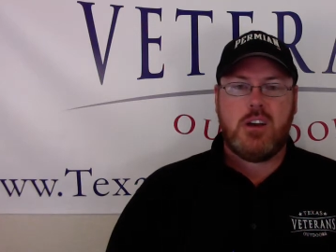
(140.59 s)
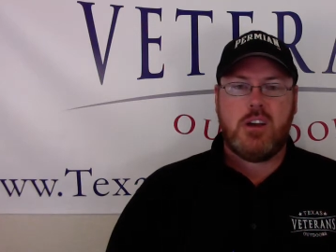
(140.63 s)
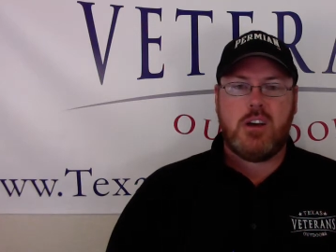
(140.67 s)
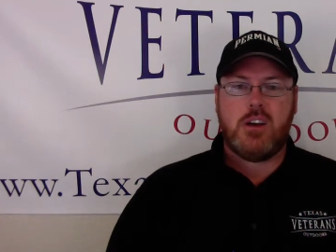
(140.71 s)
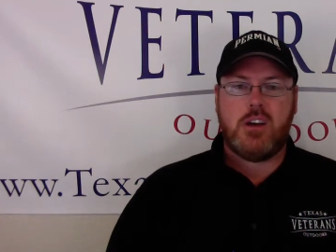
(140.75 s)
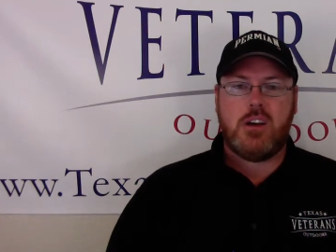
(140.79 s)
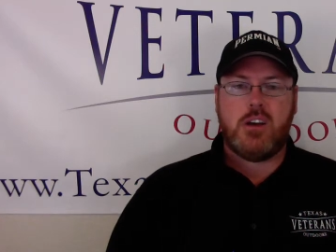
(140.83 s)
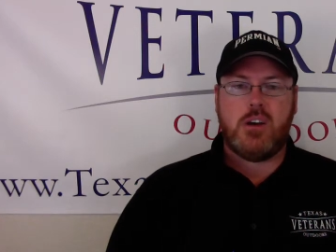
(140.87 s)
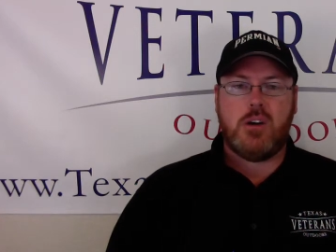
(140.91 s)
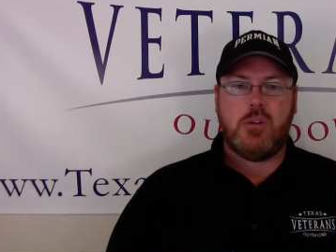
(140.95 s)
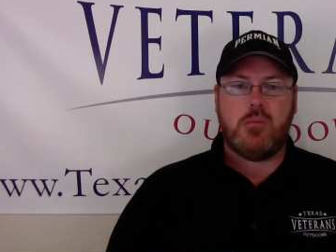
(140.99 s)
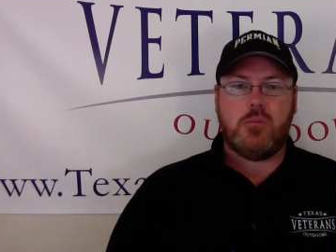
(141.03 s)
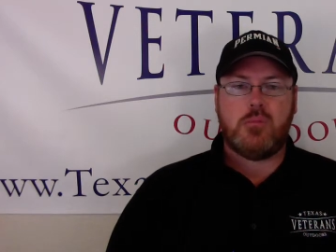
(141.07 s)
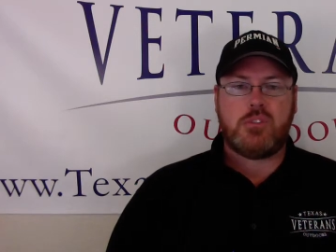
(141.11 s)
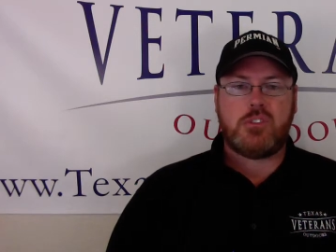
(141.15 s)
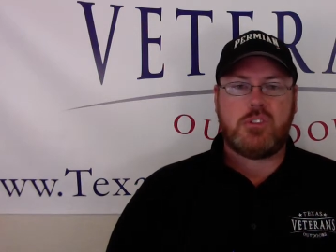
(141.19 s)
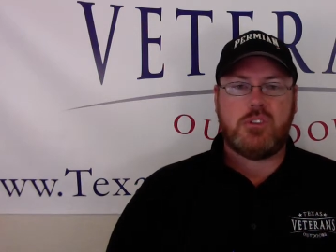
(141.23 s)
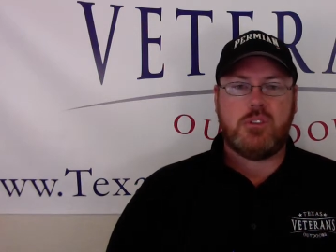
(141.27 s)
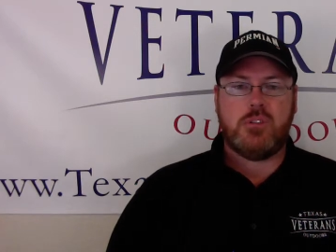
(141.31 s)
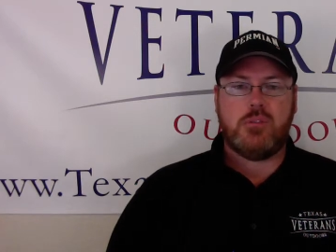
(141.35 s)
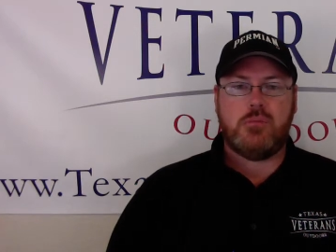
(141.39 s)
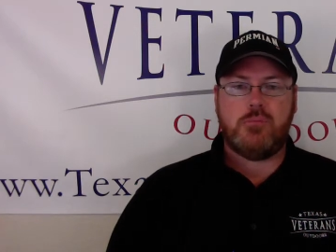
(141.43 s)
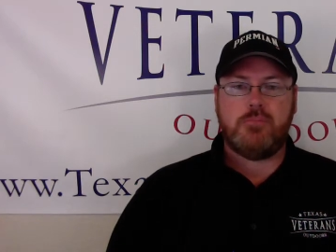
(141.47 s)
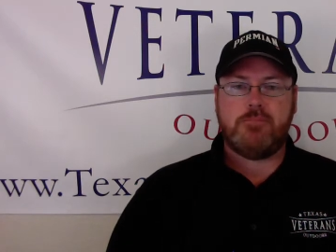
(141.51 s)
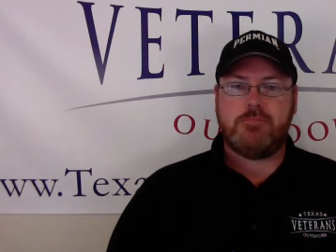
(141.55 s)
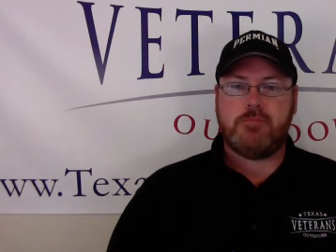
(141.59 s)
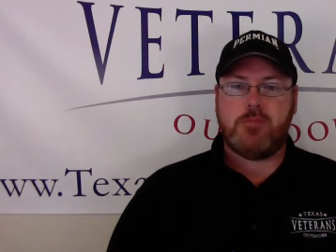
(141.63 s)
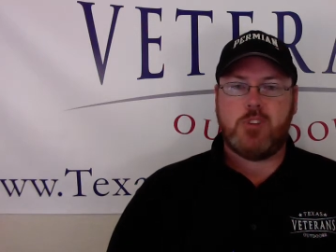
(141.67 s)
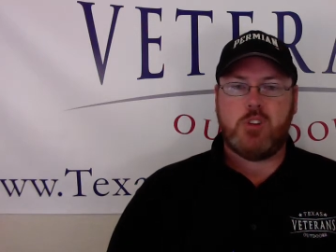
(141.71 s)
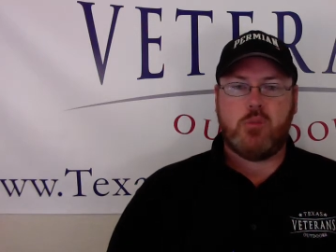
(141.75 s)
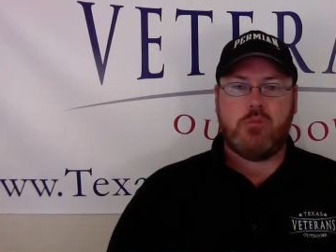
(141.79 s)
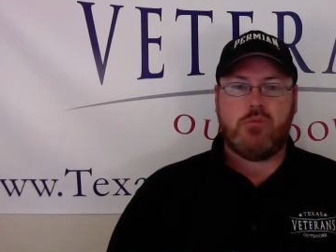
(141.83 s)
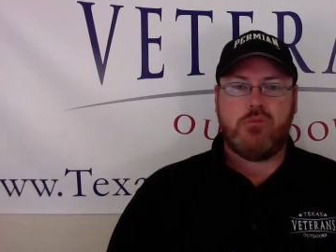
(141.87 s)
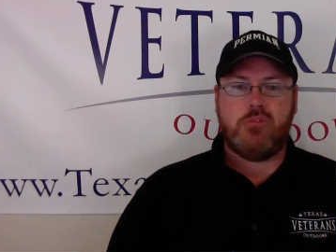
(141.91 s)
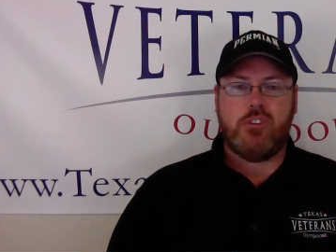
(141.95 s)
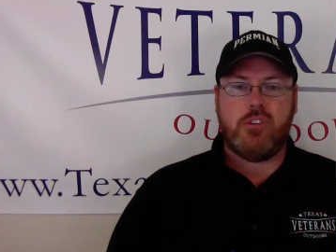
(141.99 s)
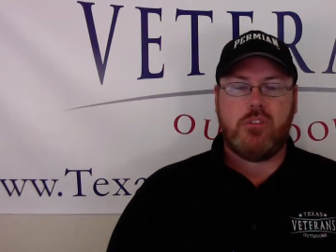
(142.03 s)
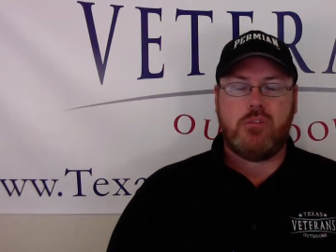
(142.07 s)

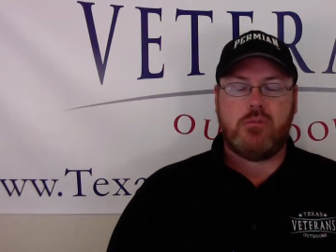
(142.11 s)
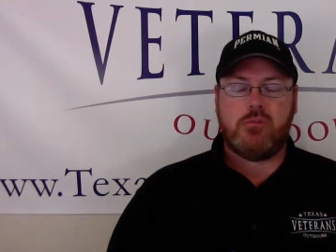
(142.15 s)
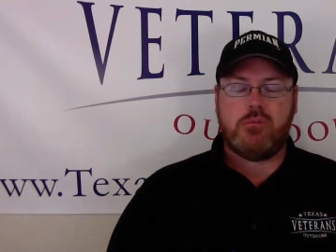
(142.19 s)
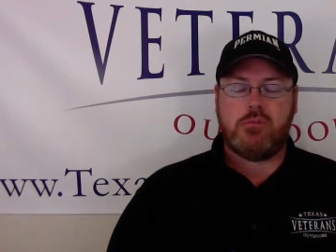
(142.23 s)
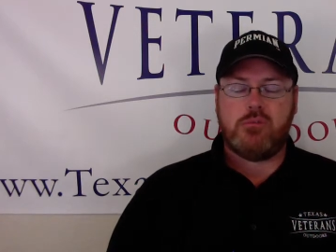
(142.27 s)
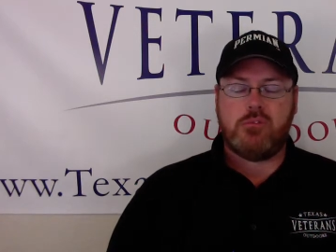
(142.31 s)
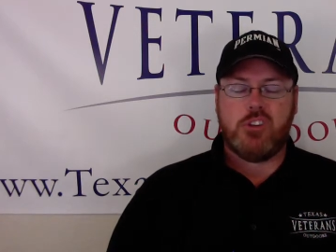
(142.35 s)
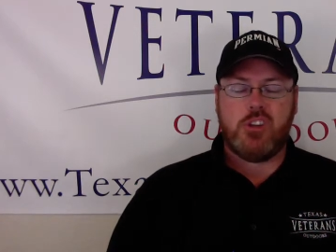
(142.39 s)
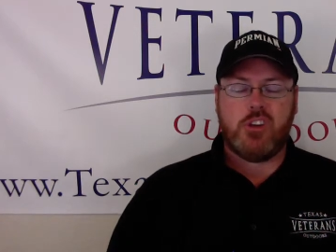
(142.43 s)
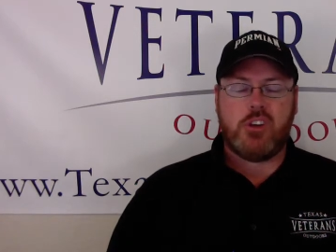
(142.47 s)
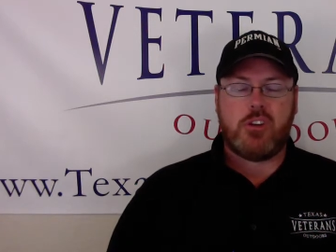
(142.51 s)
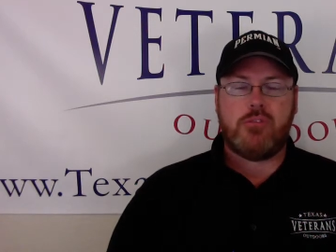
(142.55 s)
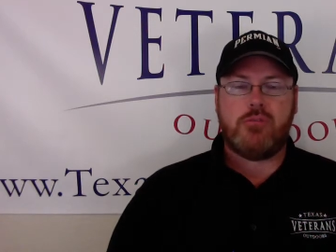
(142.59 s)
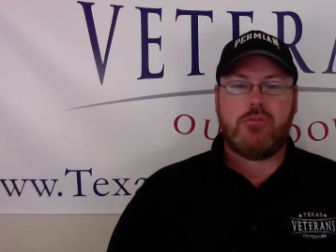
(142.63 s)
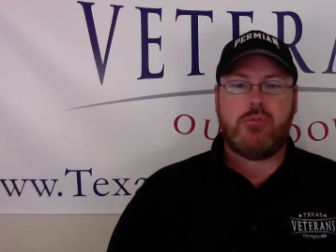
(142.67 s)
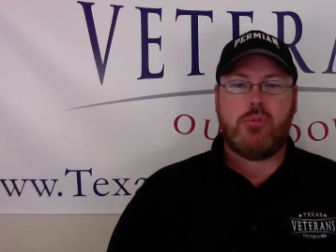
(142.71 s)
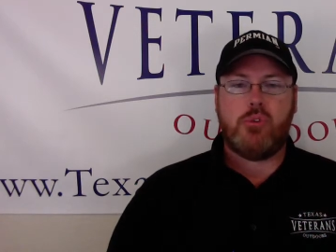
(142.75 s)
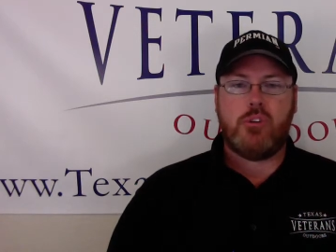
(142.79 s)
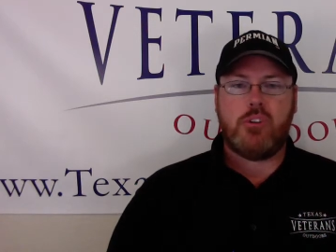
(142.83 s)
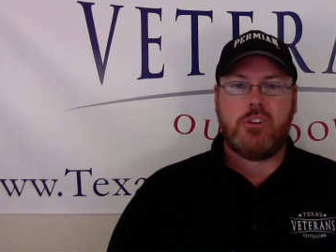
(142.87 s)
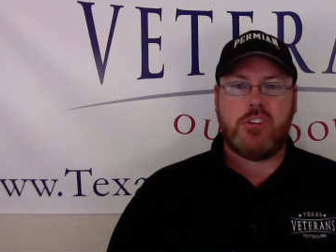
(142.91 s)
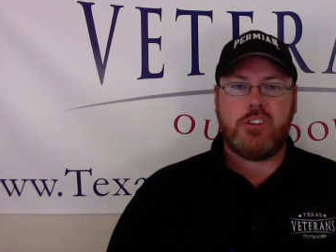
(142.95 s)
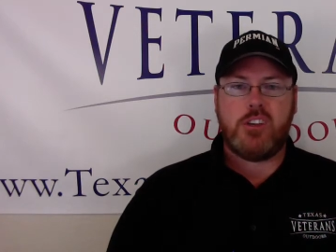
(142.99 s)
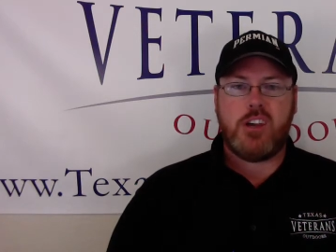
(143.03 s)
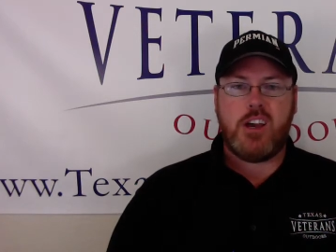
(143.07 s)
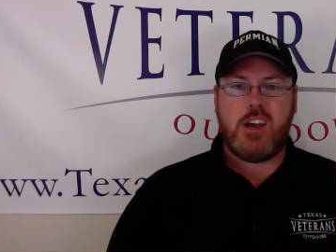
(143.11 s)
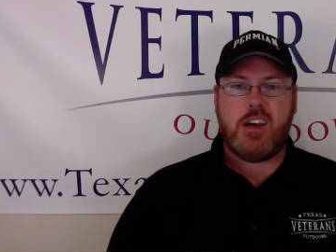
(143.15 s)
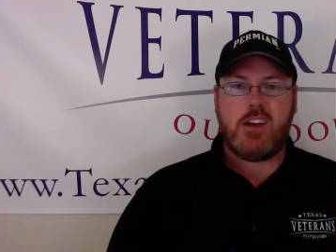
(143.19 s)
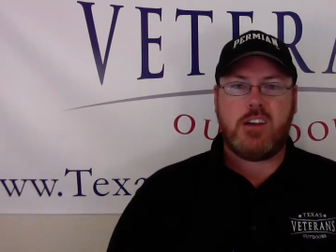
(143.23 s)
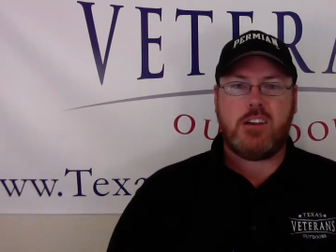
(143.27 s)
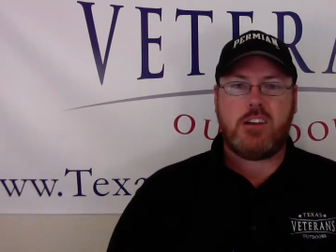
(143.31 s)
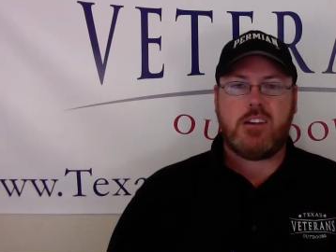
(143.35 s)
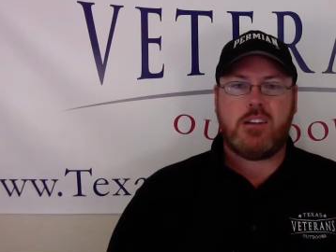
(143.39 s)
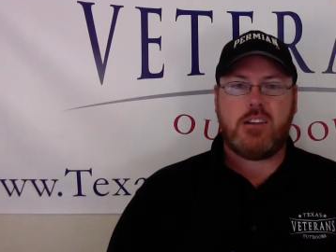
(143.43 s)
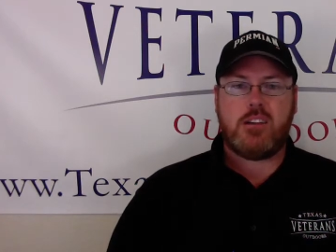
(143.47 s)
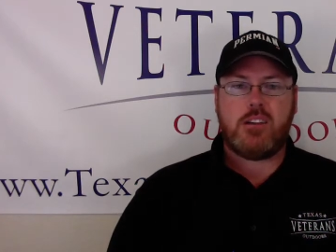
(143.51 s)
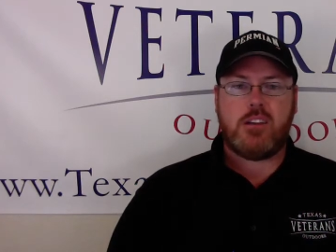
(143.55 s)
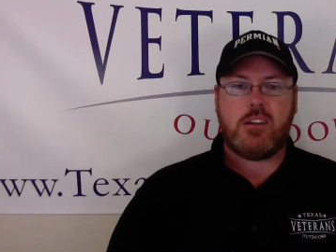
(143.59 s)
Looking forward to
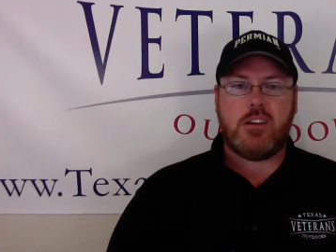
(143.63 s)
that,